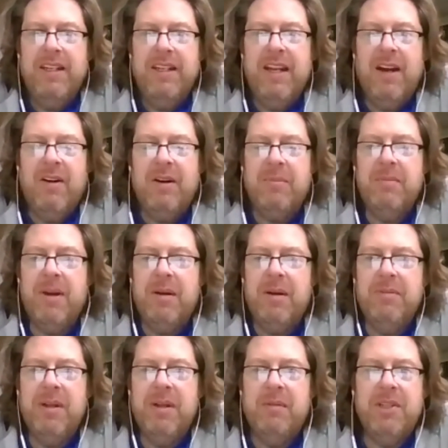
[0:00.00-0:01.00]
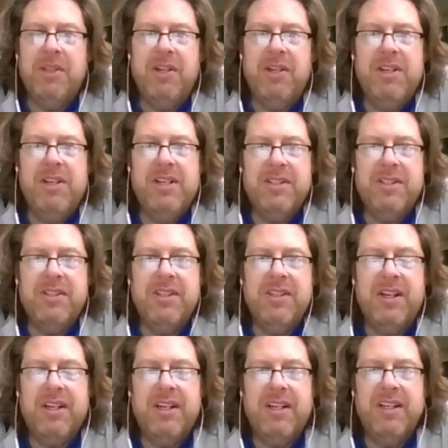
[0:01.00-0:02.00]
Now, I'm curious.
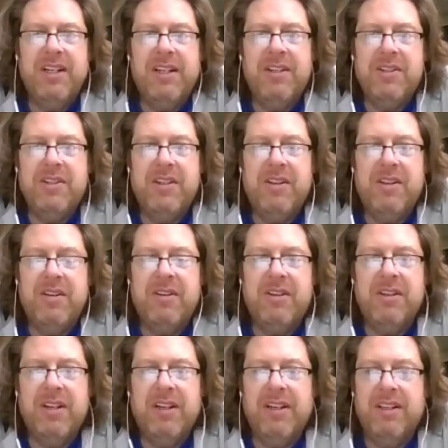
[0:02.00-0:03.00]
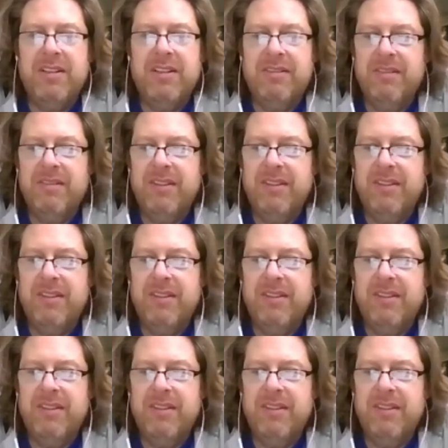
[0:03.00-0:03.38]
Here's another